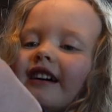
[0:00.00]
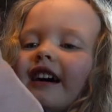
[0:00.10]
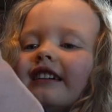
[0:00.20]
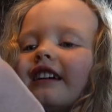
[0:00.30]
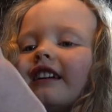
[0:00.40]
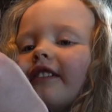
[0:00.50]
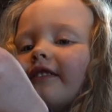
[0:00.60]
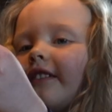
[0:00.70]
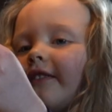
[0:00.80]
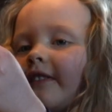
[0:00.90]
And I love
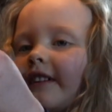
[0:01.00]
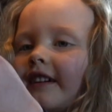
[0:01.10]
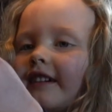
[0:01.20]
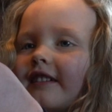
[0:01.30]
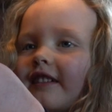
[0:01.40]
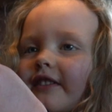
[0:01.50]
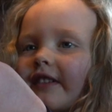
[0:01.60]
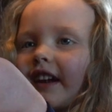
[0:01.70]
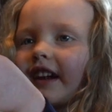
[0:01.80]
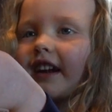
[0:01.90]
the feel of
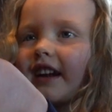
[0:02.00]
it.